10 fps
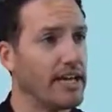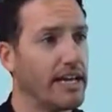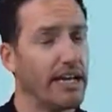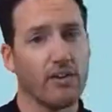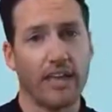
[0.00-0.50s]

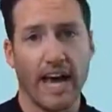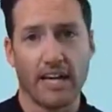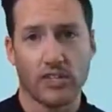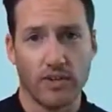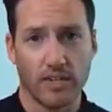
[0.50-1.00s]
And here the
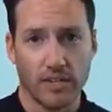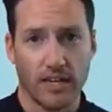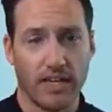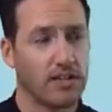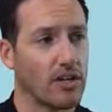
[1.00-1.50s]
asterisk
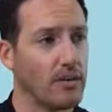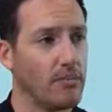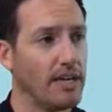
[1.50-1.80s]
is going to